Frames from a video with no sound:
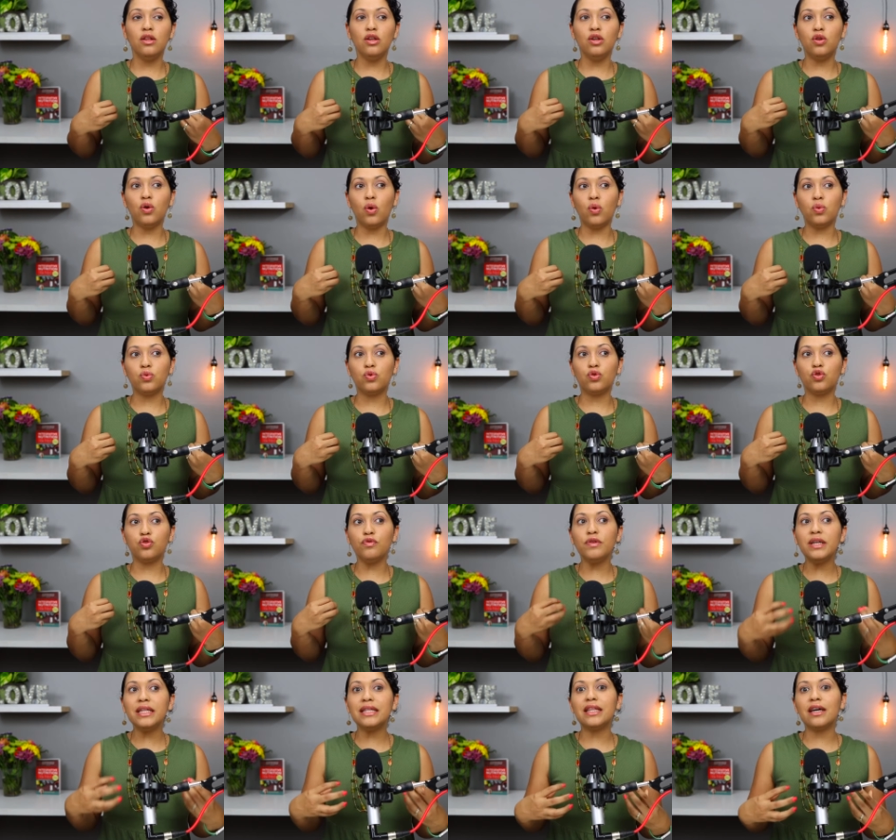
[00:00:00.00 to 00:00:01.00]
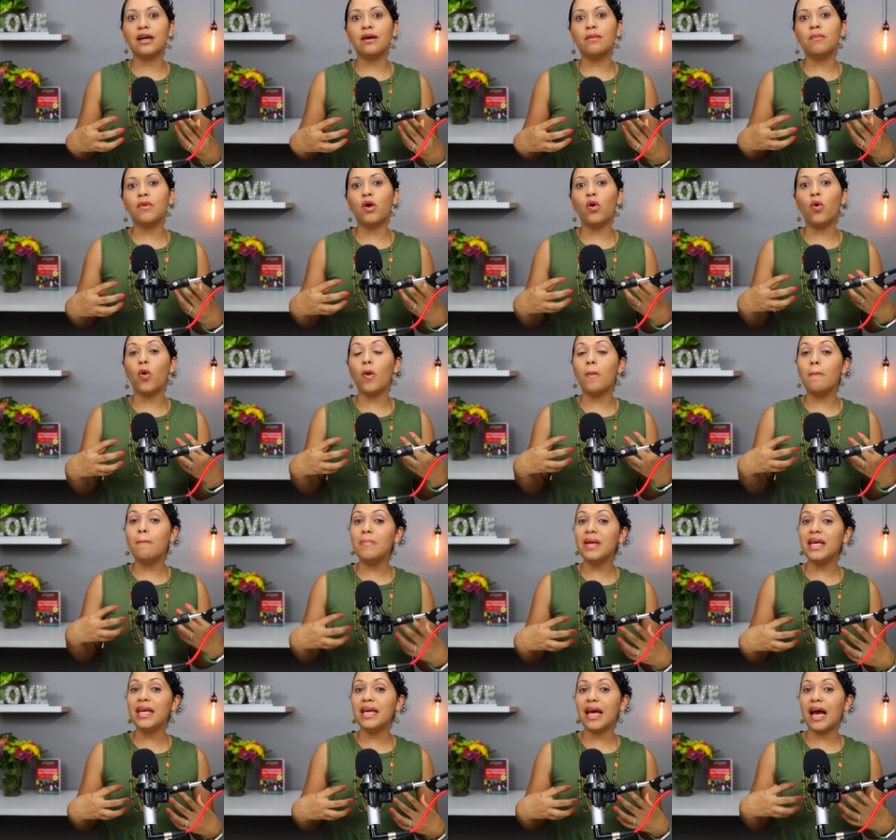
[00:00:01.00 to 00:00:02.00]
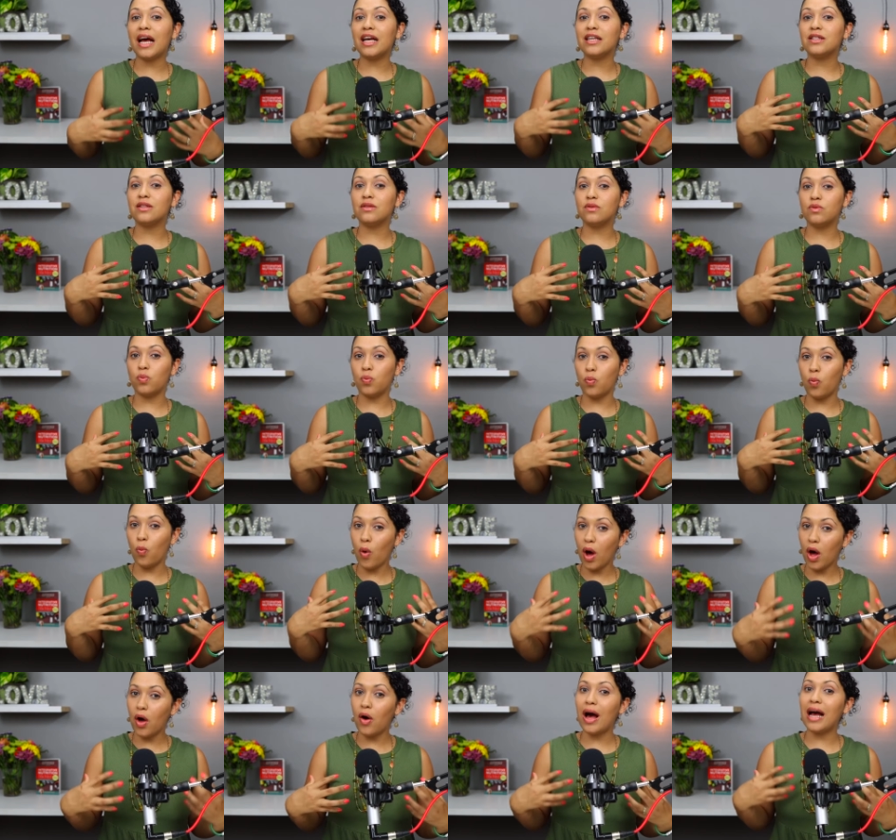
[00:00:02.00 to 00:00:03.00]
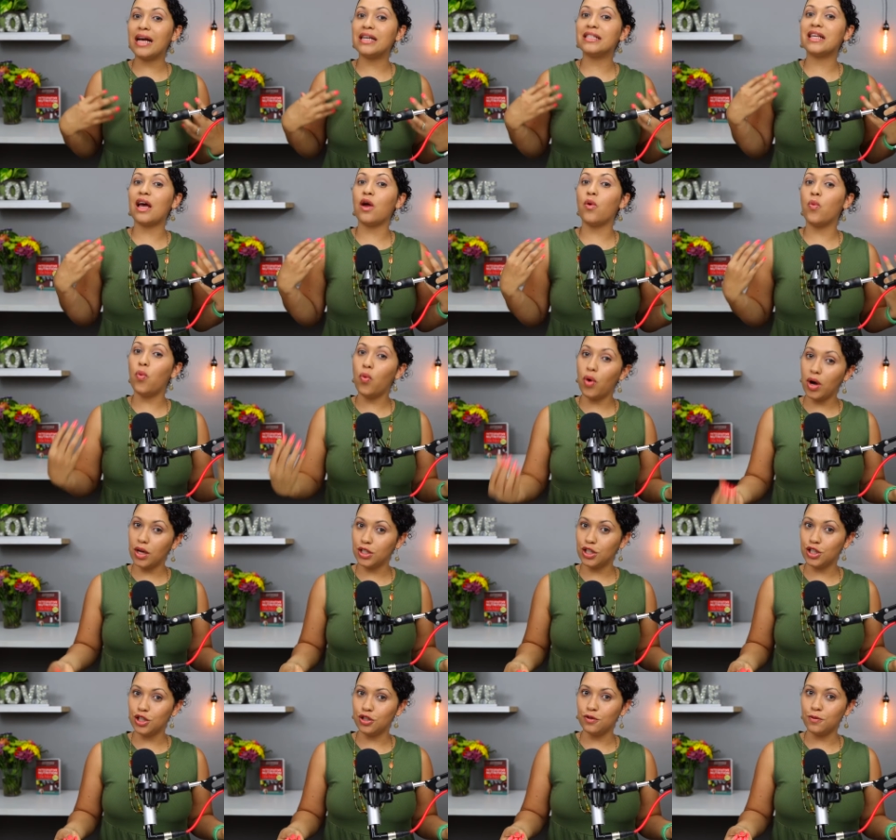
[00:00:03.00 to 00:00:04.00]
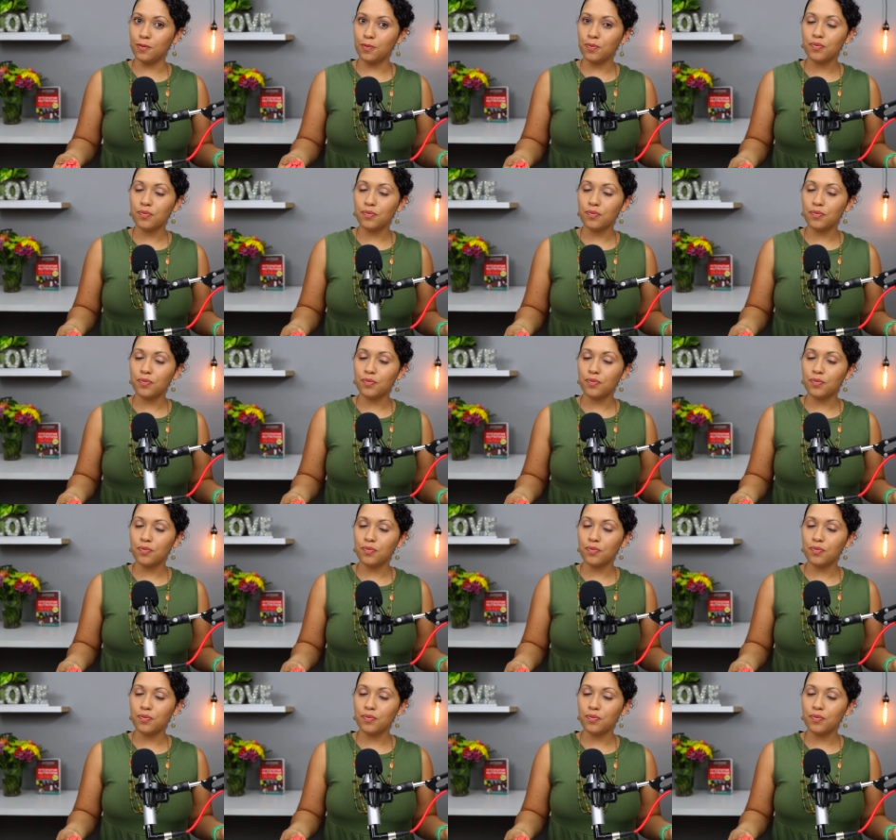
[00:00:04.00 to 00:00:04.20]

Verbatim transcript: you know, treat them or me as well as I want to.